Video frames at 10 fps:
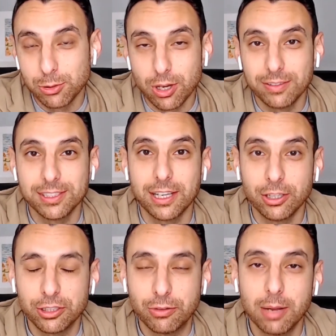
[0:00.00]
So obviously I
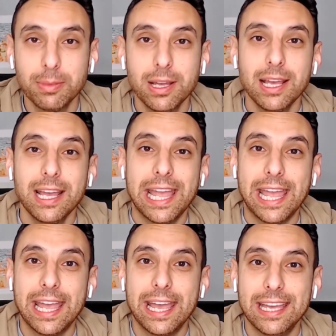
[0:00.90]
hooked her up,
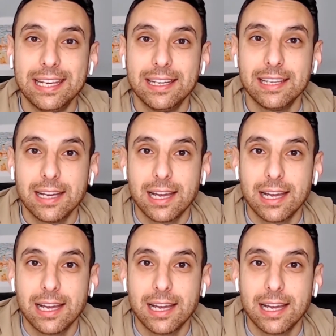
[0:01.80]
and